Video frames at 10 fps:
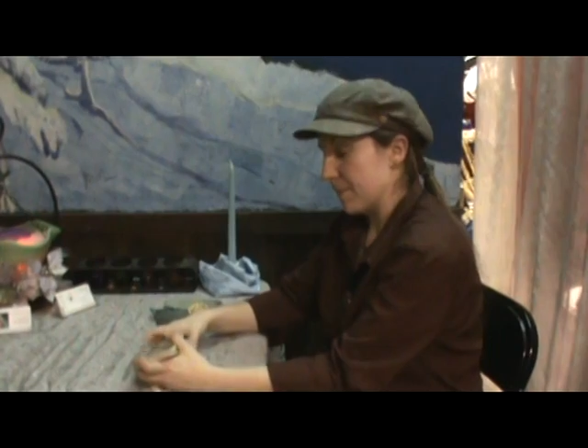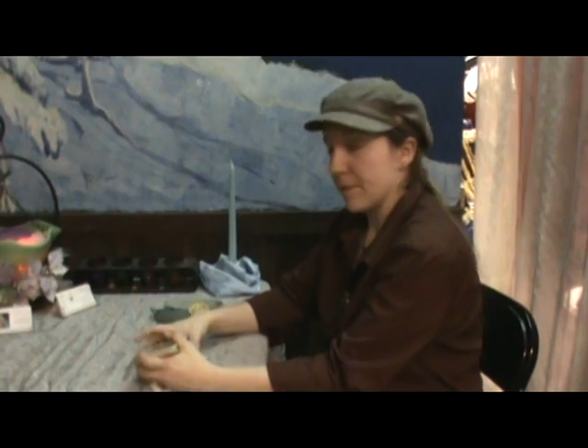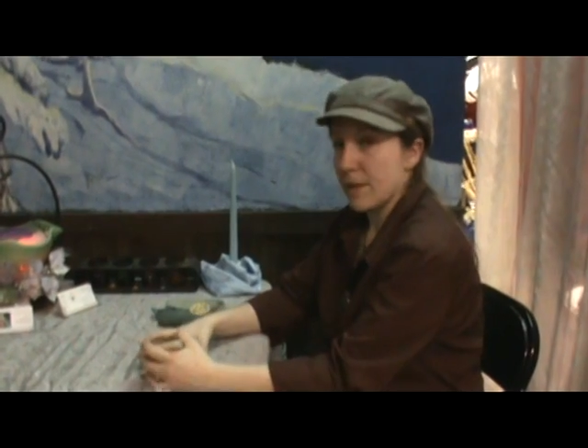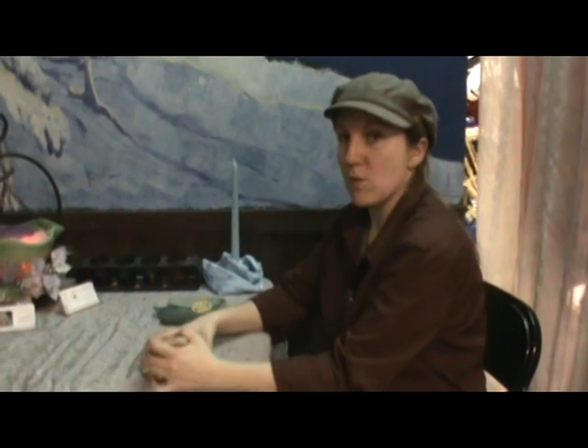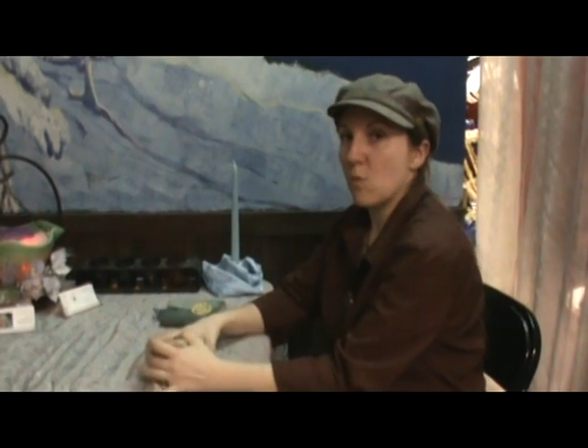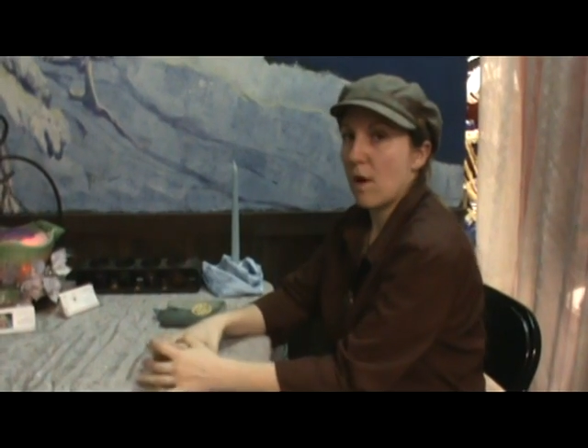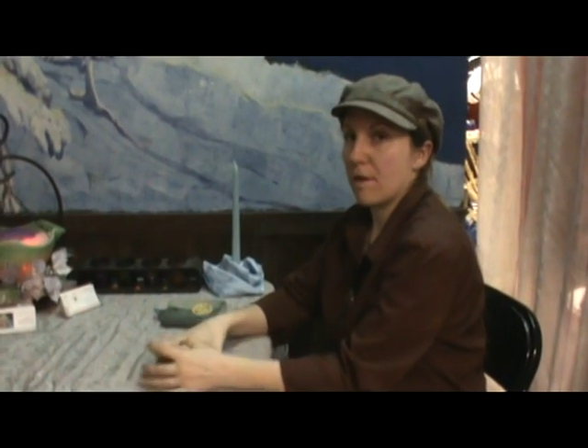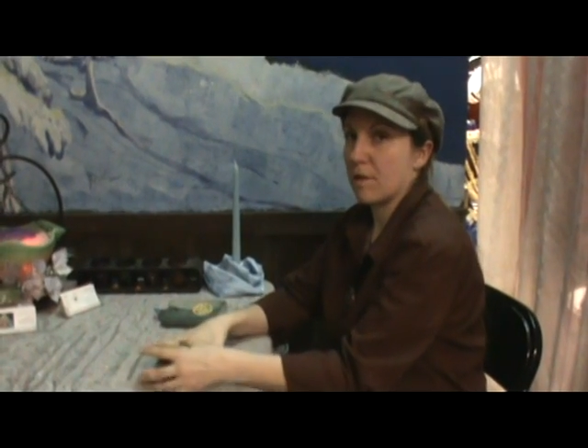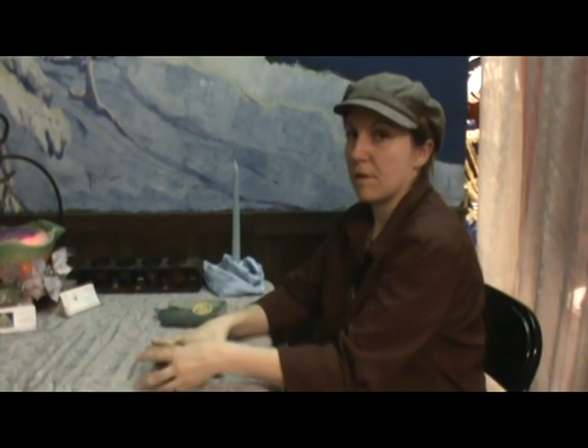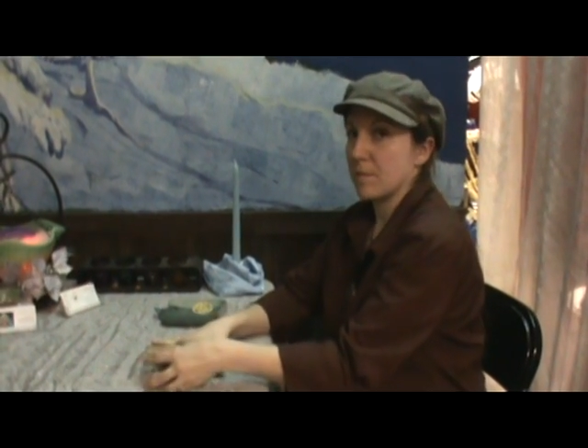you
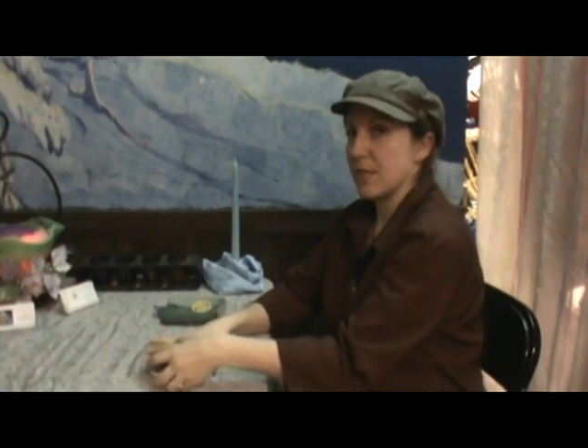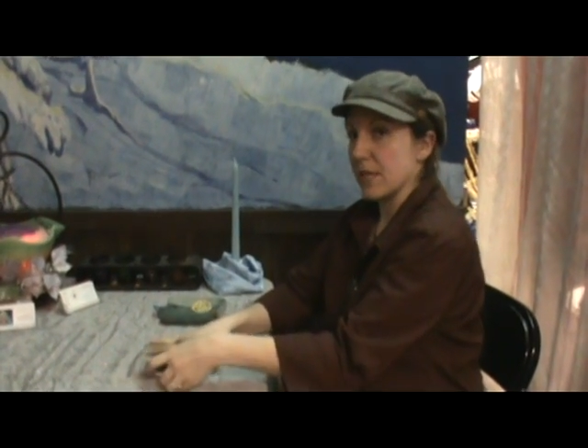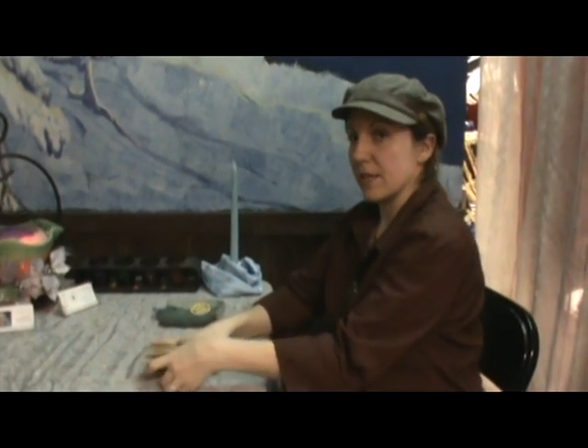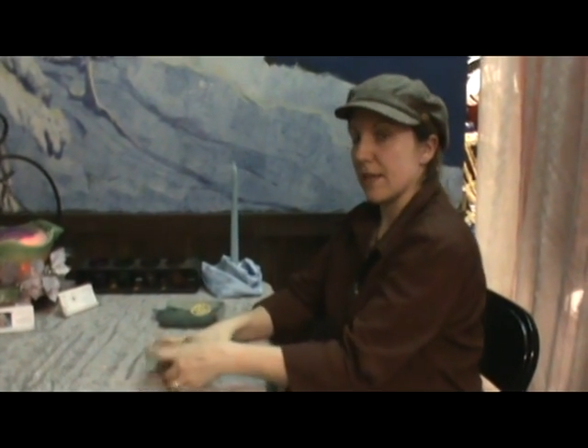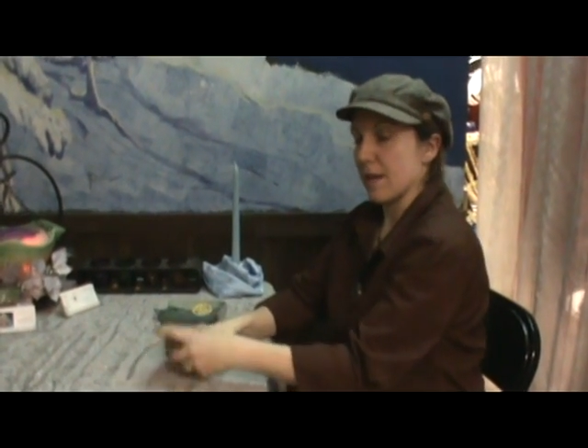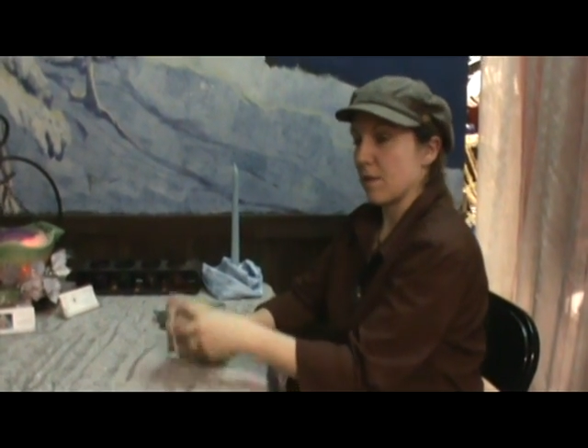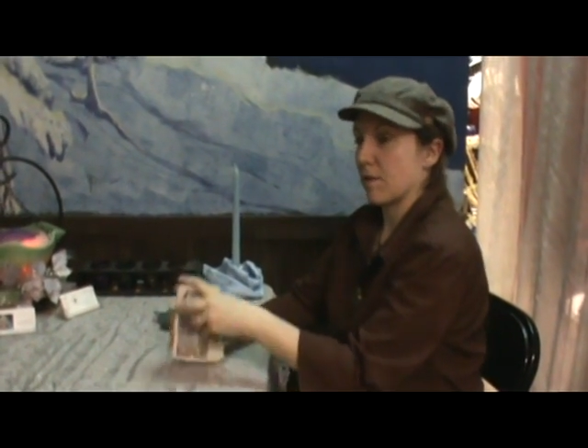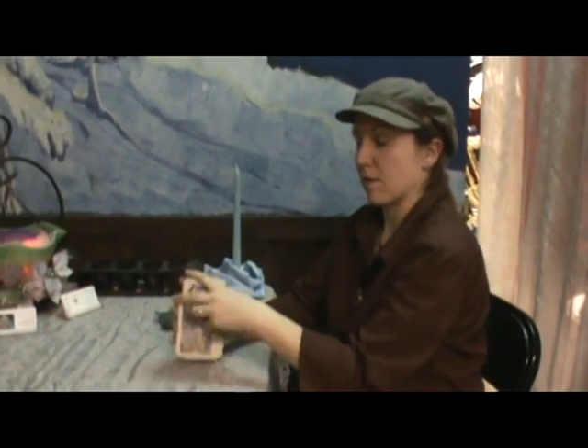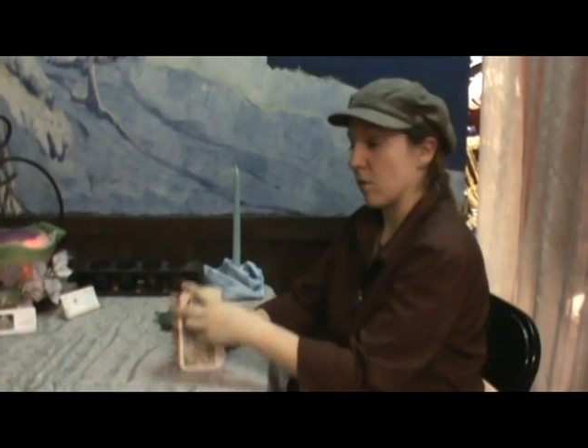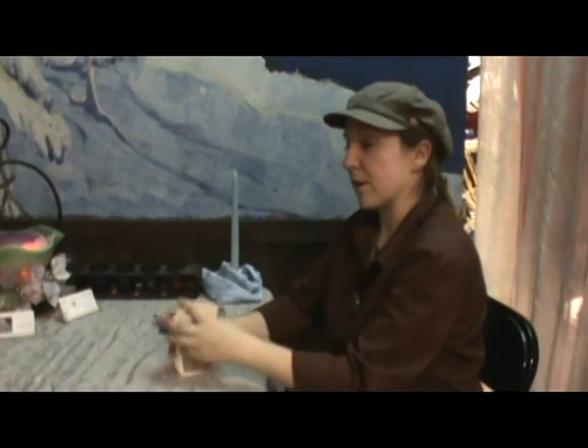want something
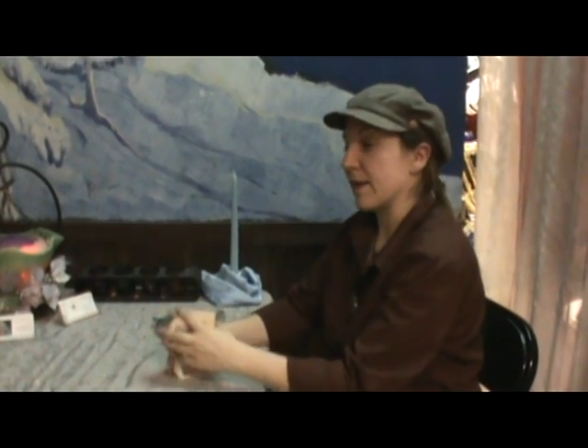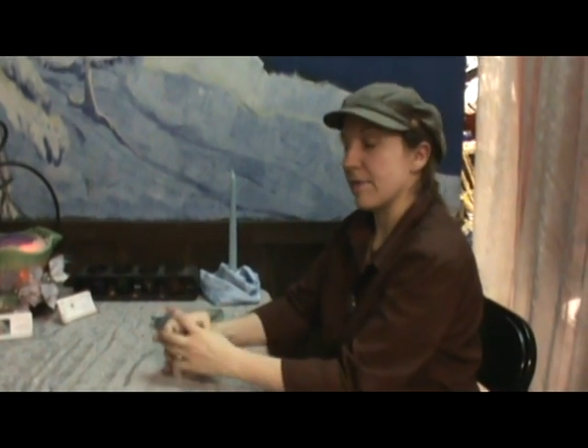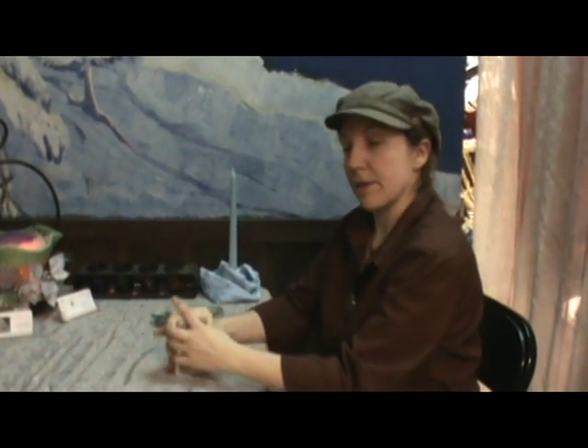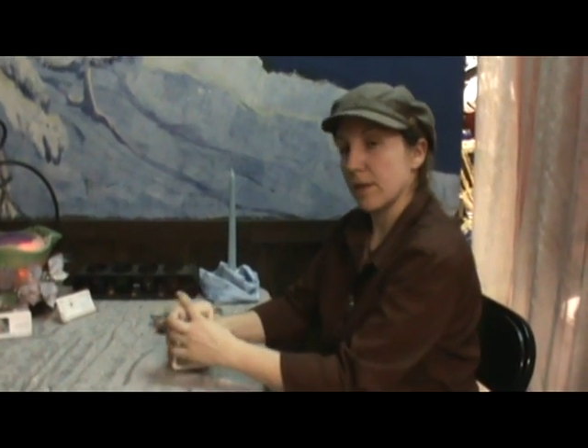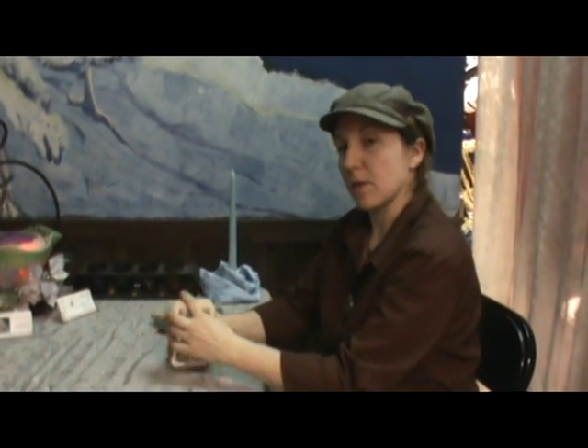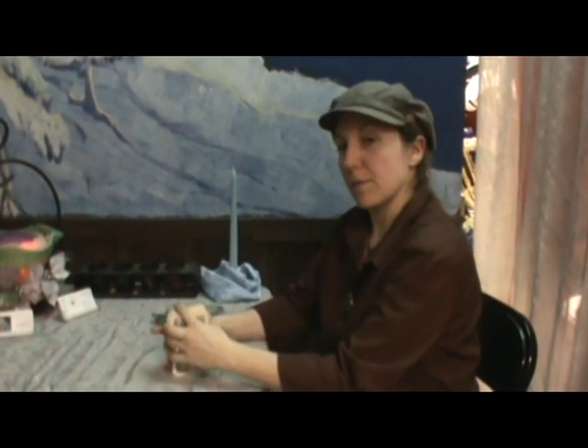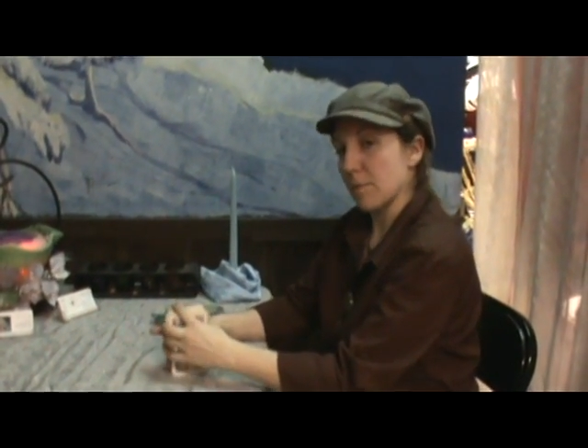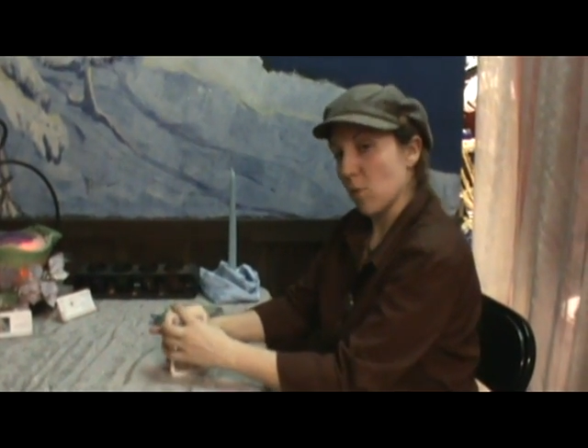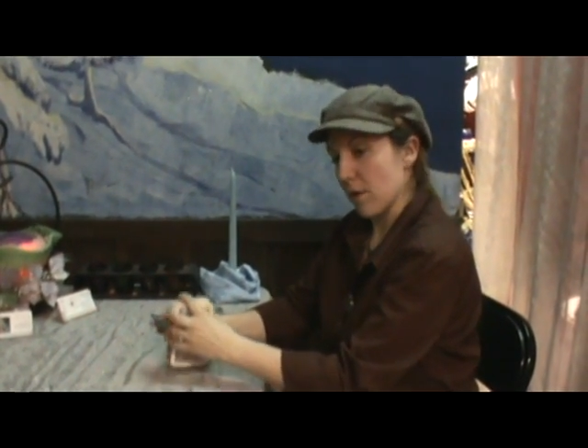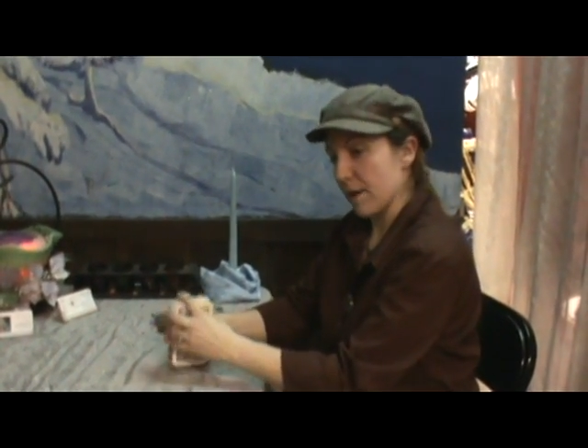that's going to give you a little
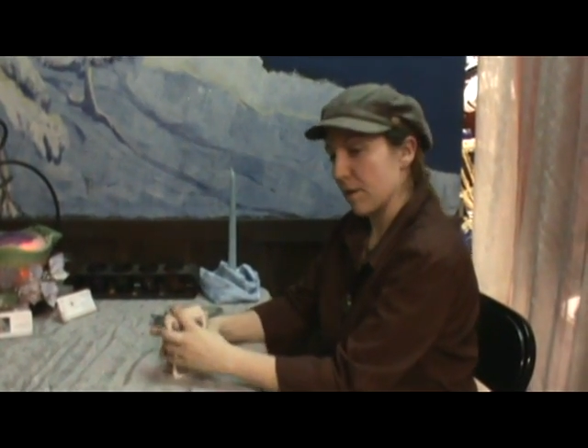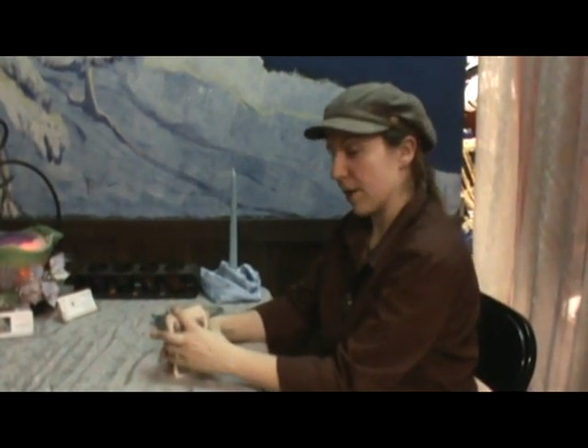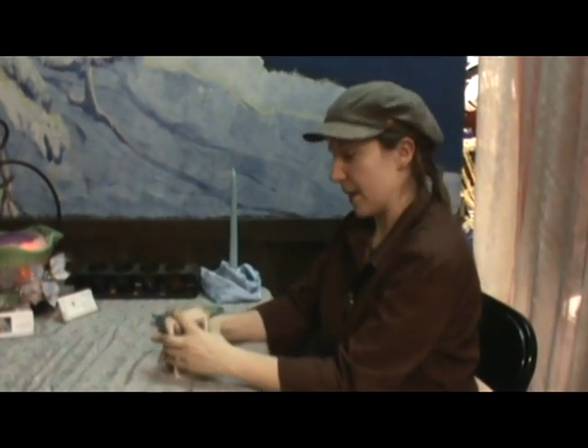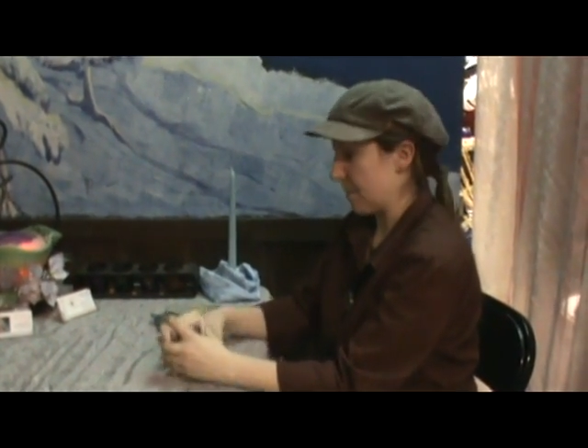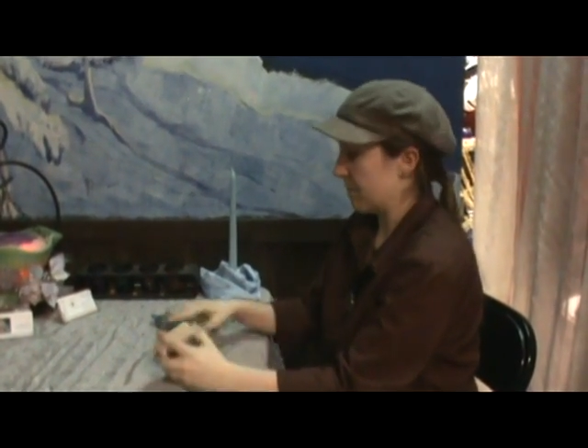bit more insight,